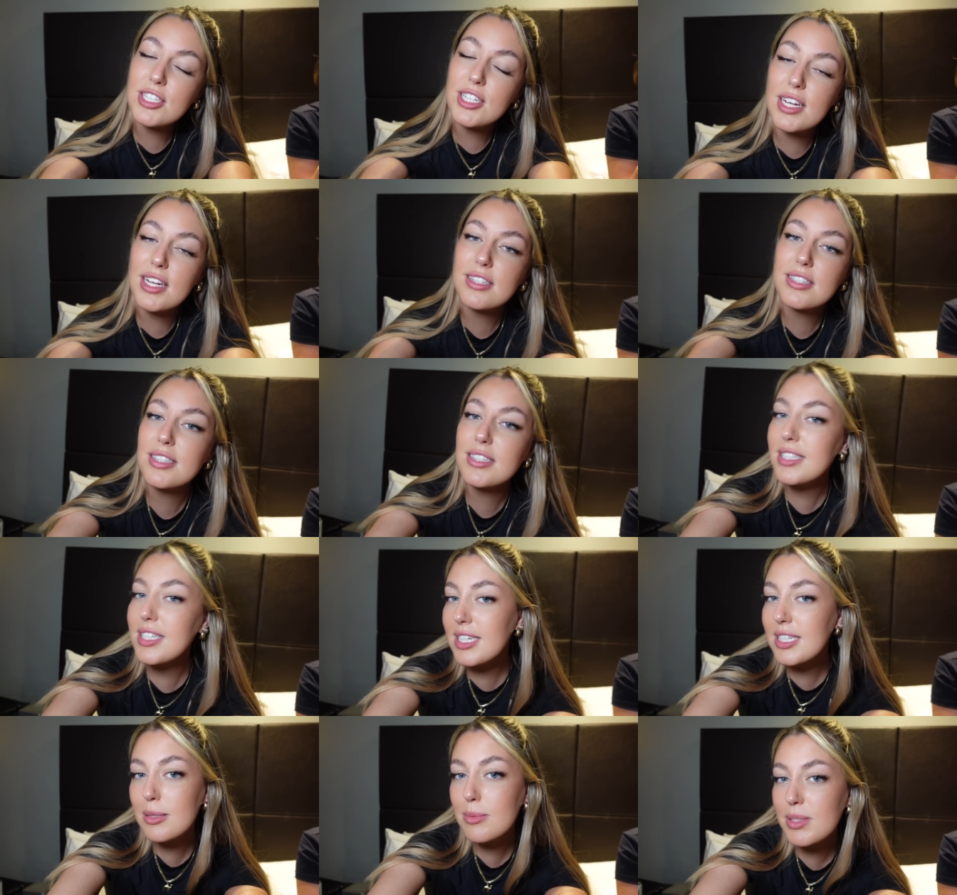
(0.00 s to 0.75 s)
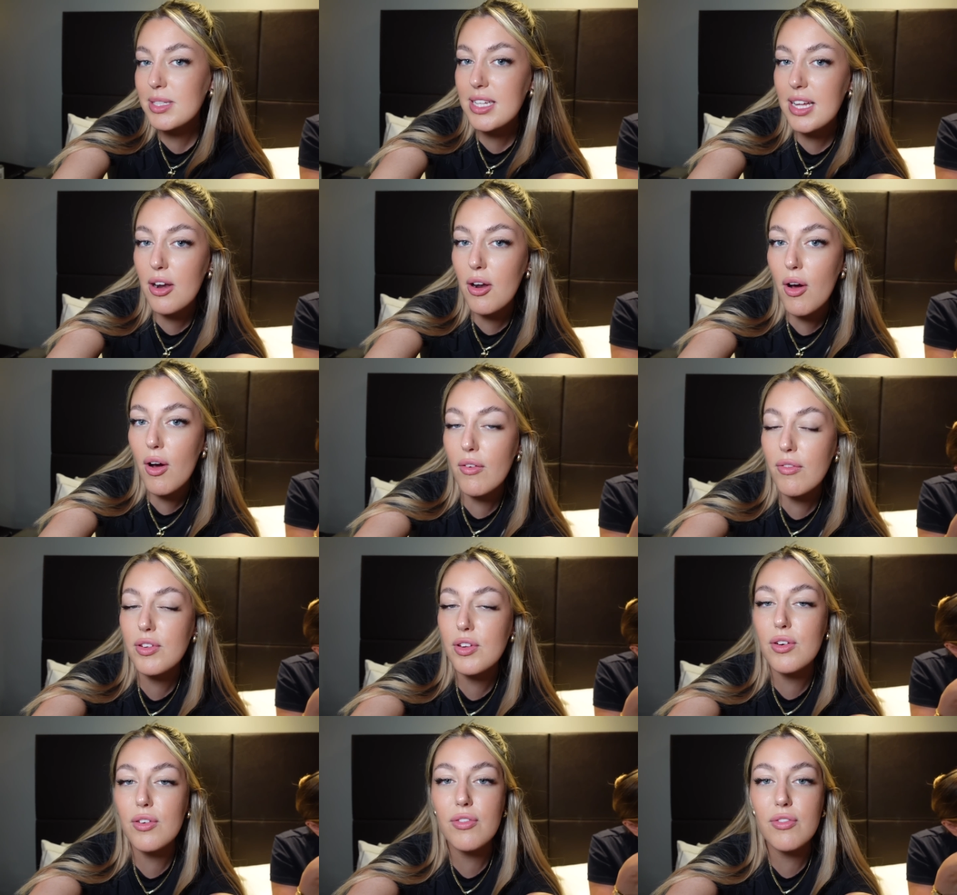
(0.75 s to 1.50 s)
it gets you 60%
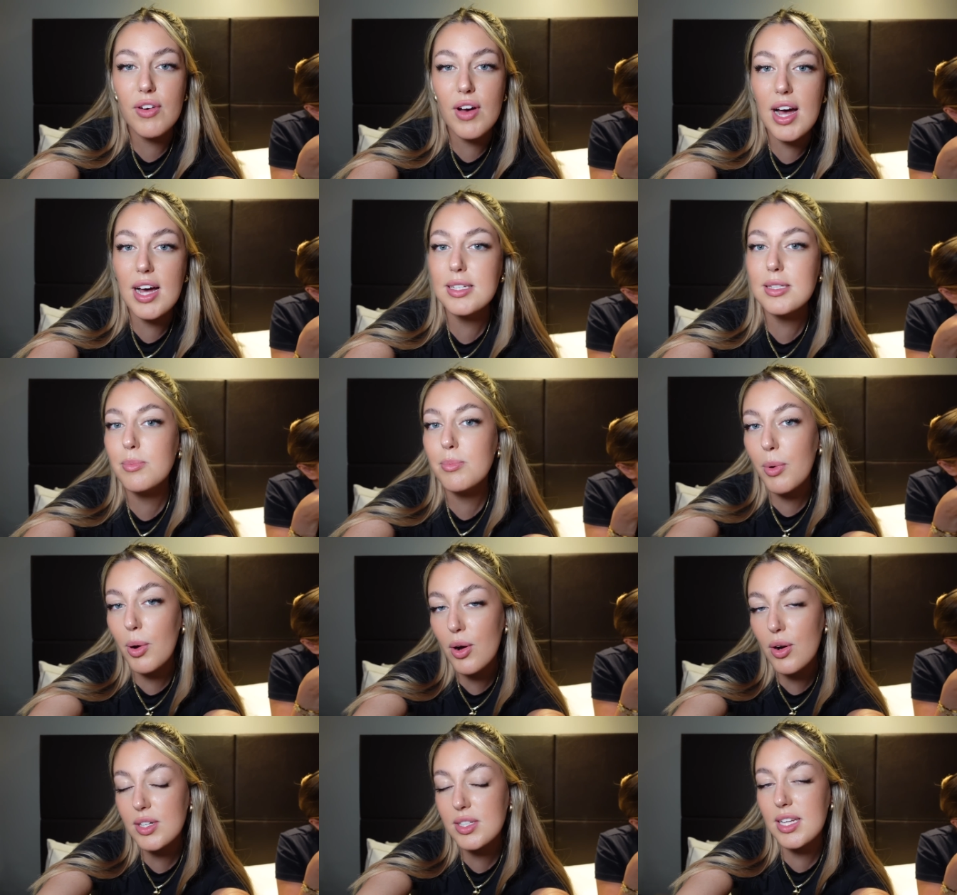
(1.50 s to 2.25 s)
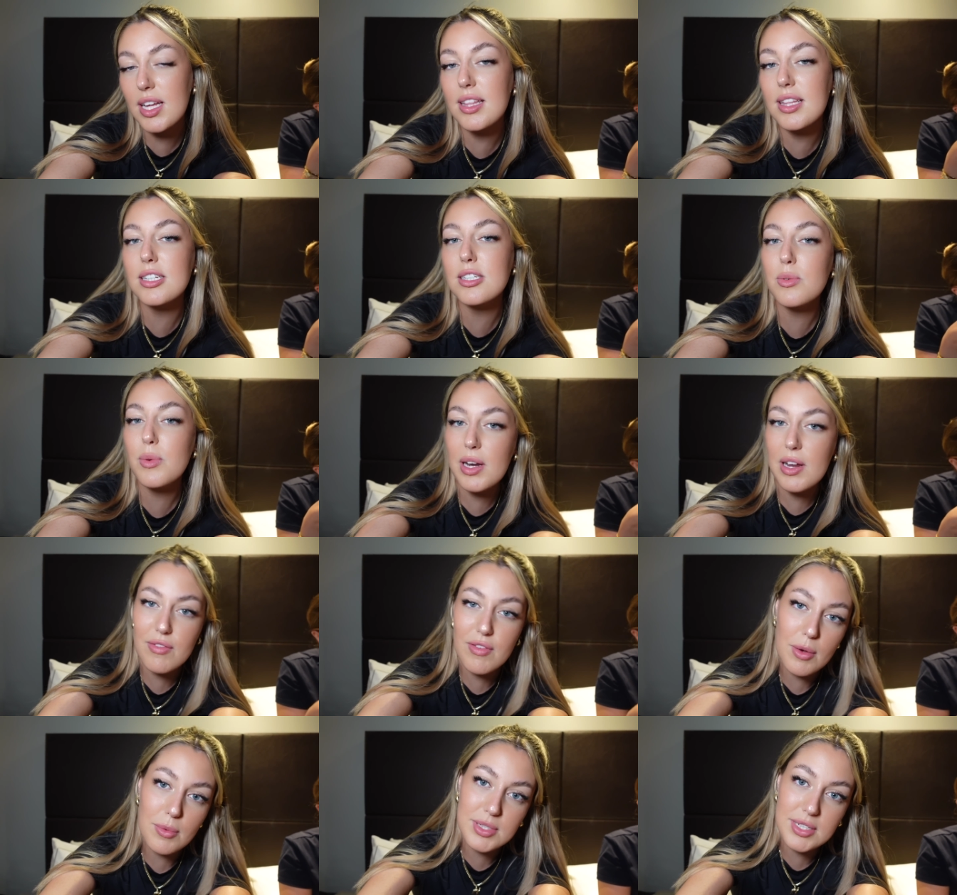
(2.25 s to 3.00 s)
off your first box and then
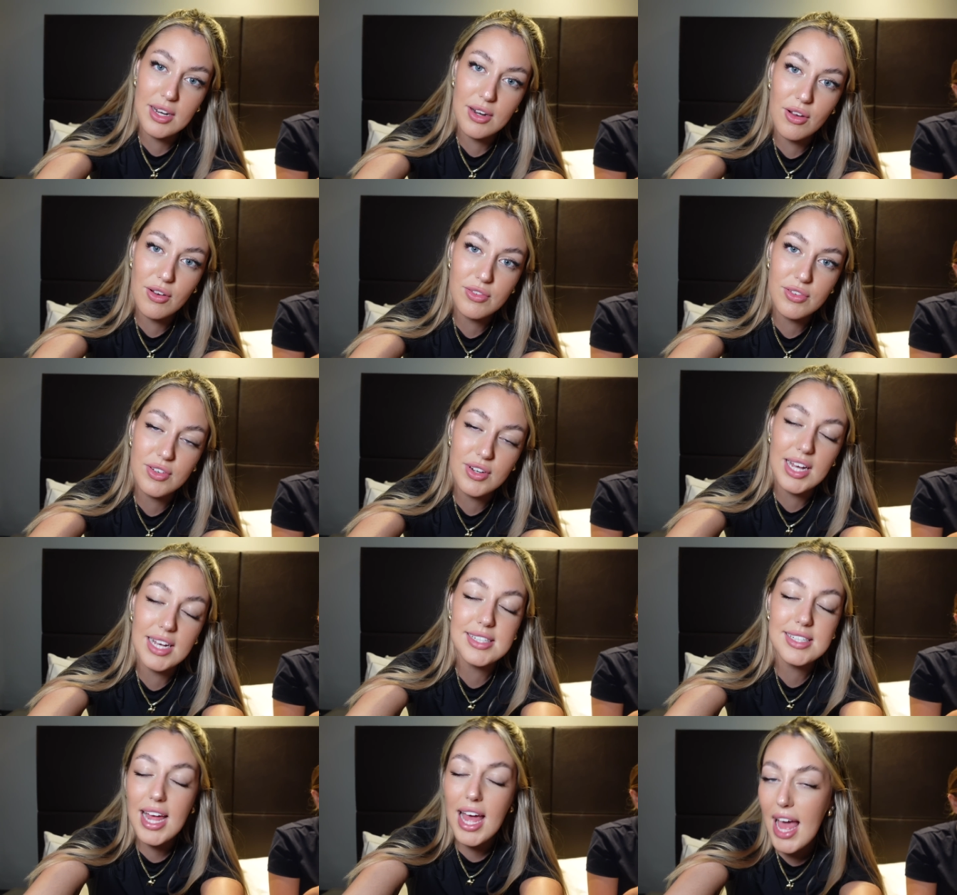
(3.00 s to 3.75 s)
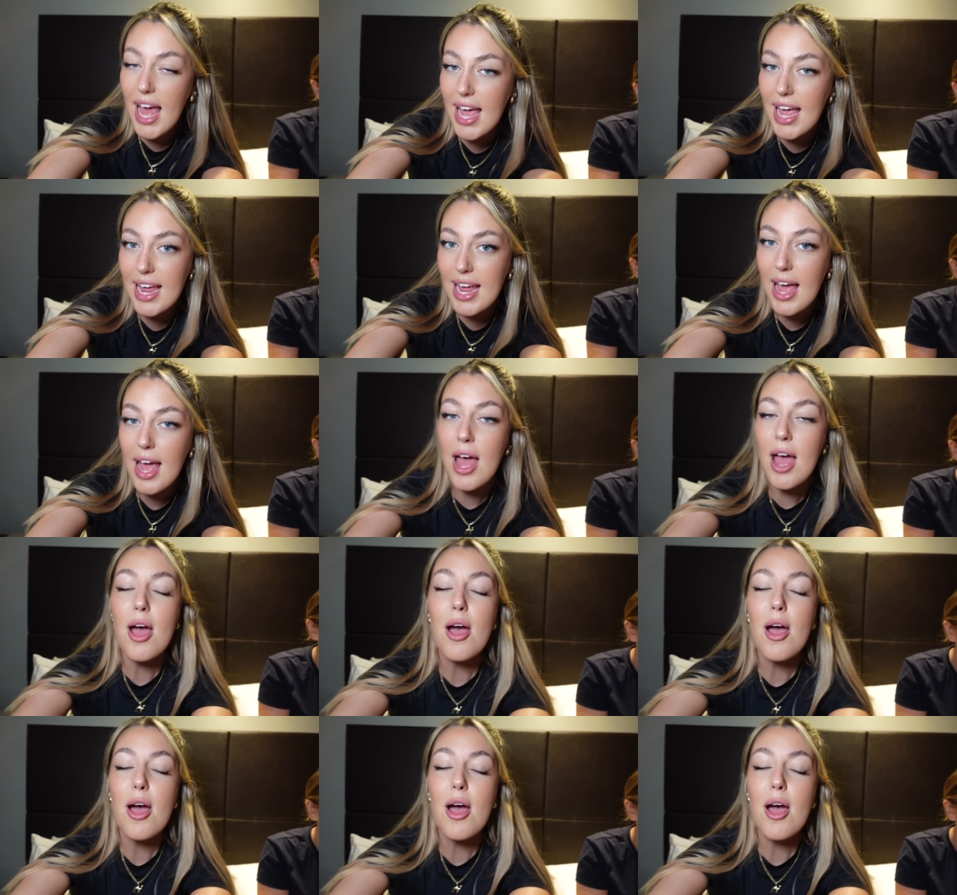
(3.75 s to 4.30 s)
25% off your next eight,